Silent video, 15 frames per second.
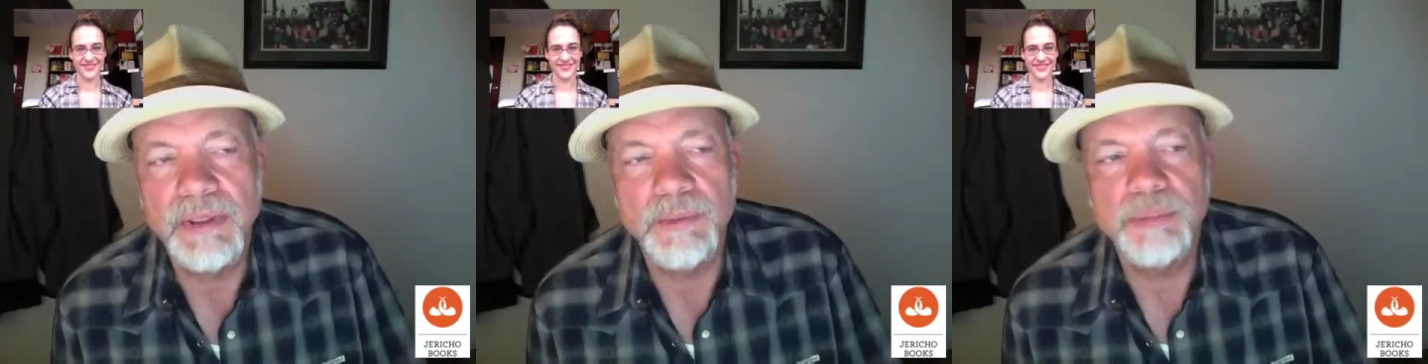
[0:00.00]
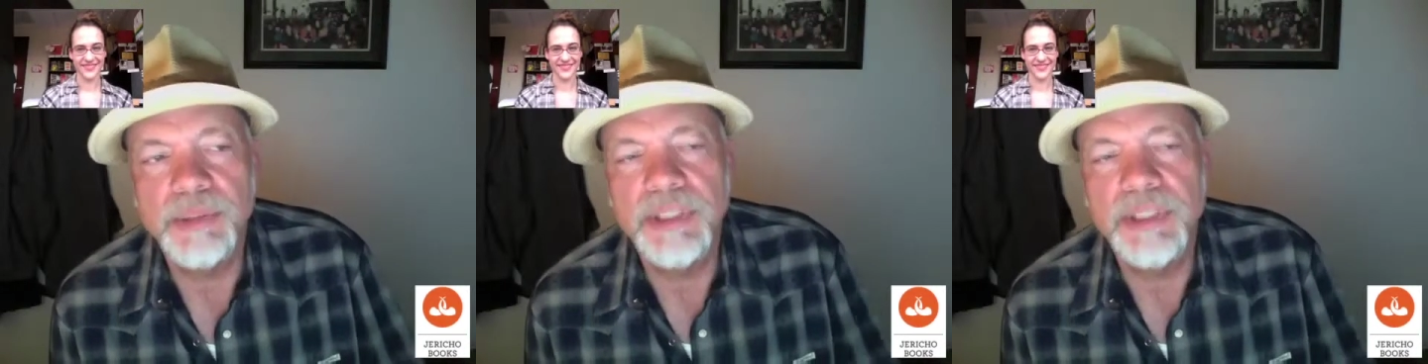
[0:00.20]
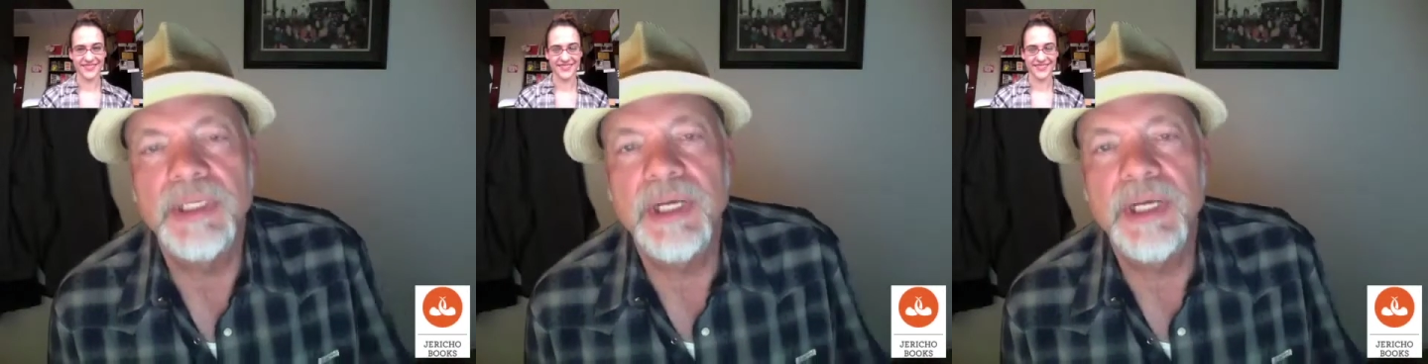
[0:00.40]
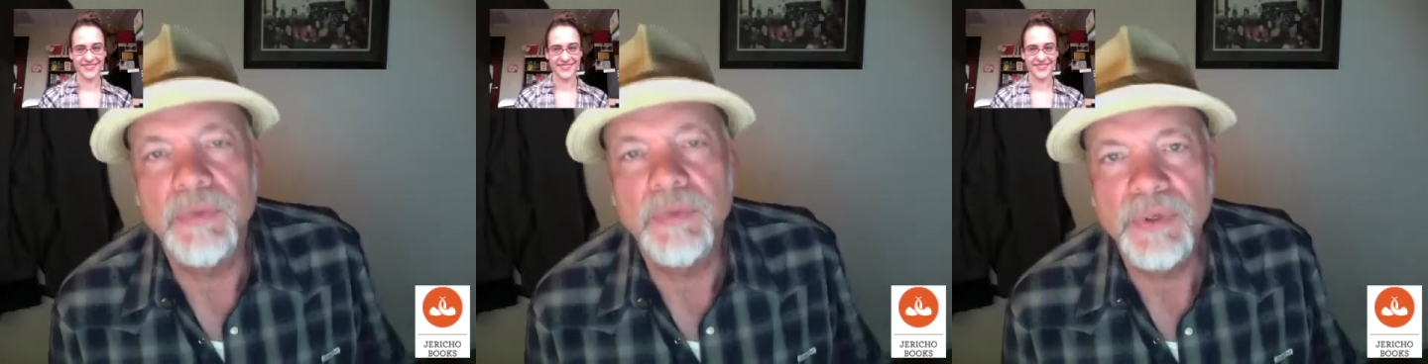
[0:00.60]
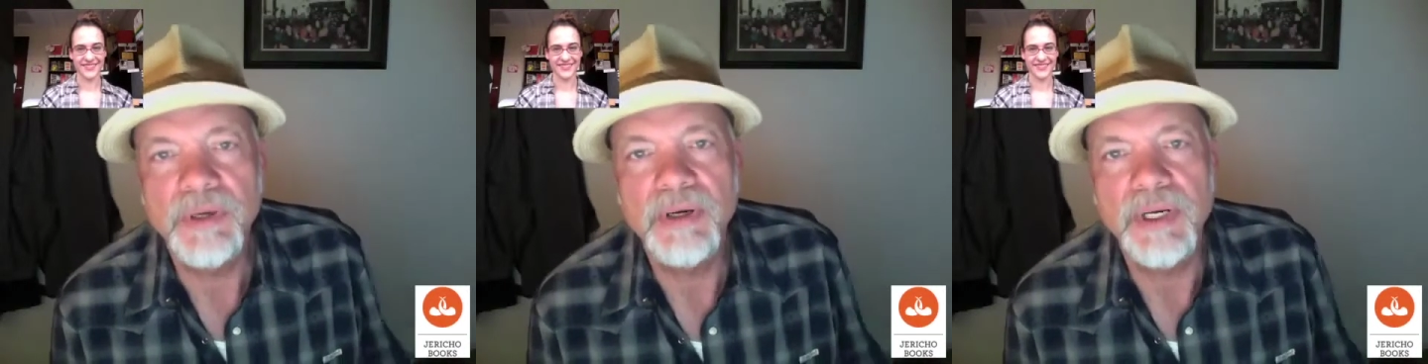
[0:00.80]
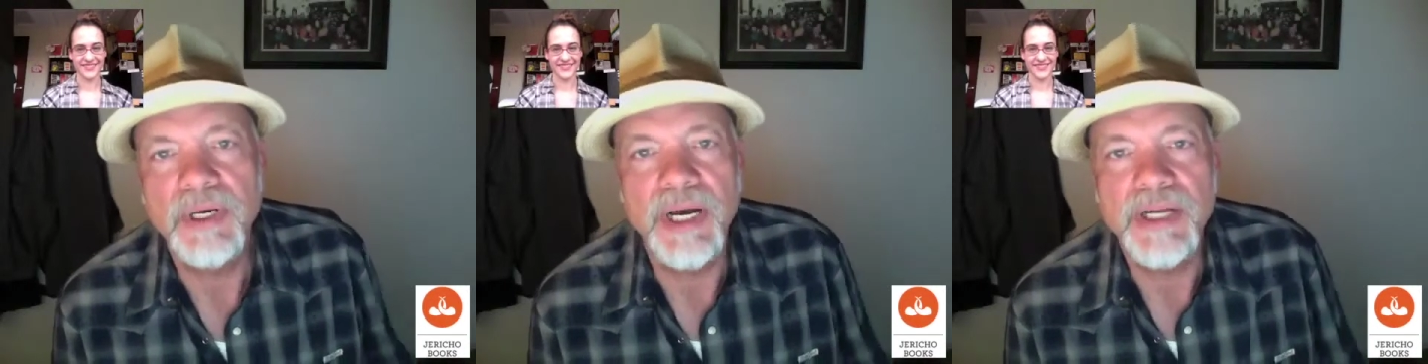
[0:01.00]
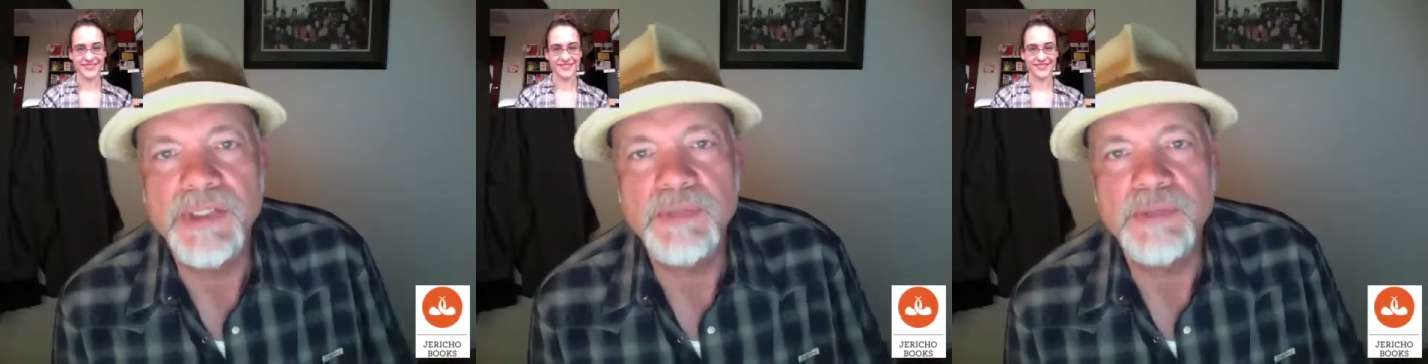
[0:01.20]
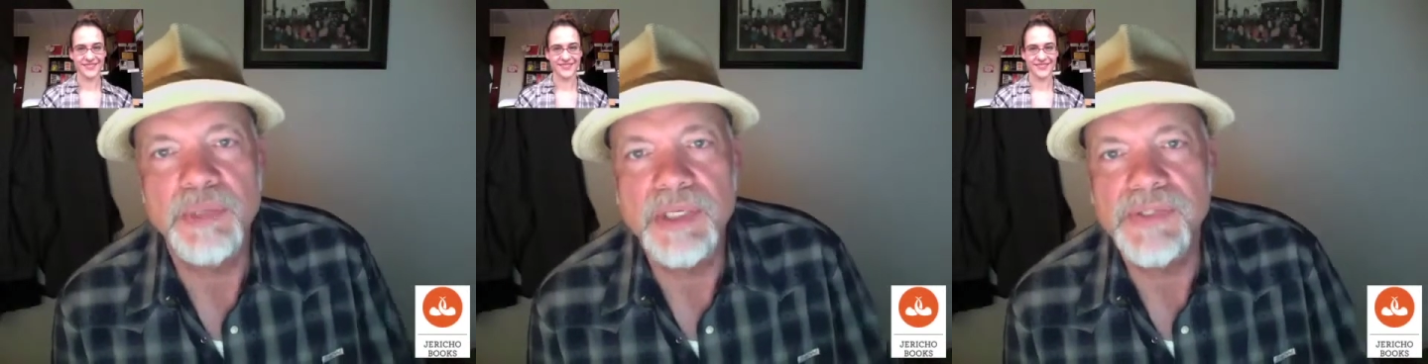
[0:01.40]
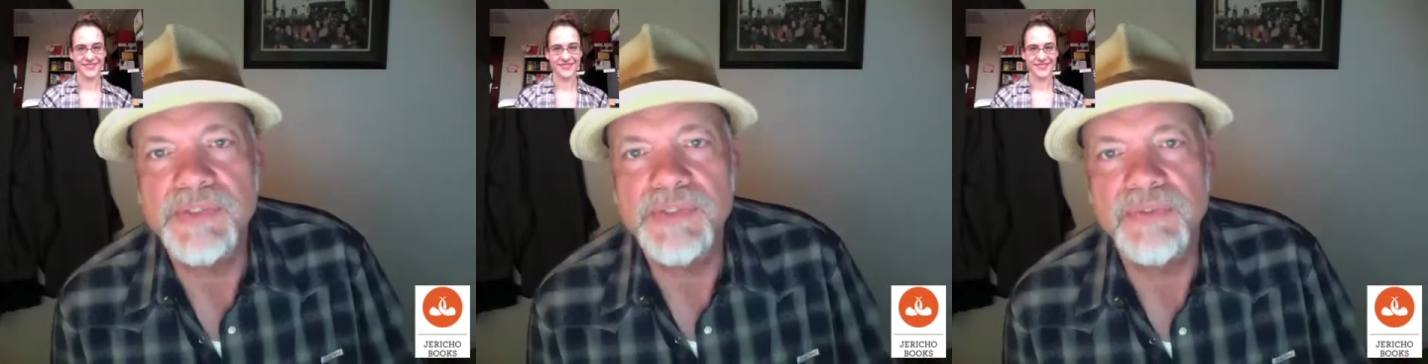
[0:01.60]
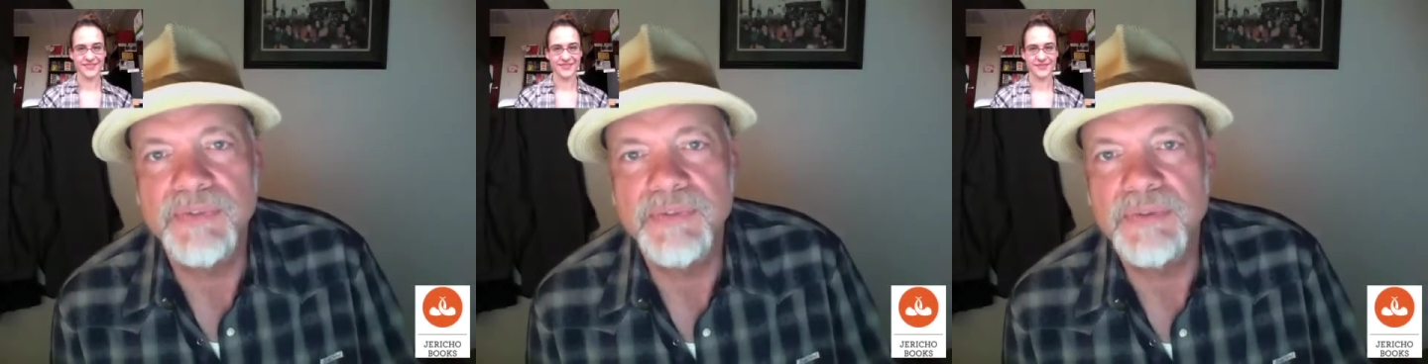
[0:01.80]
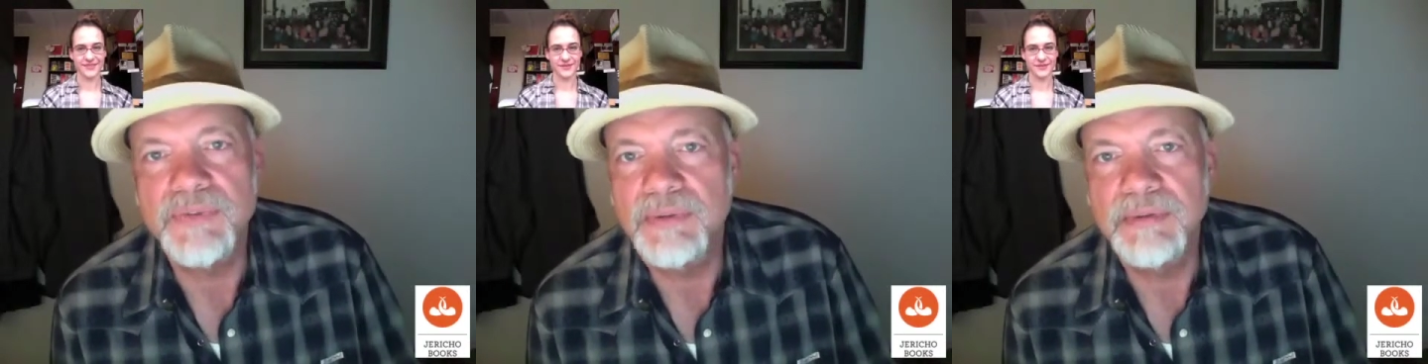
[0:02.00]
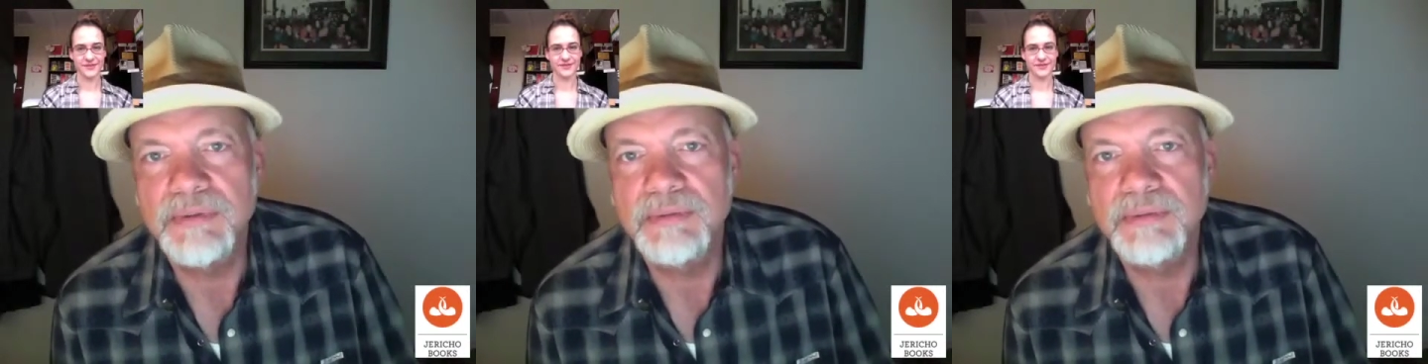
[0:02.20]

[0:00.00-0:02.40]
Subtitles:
completely unaware of God's presence.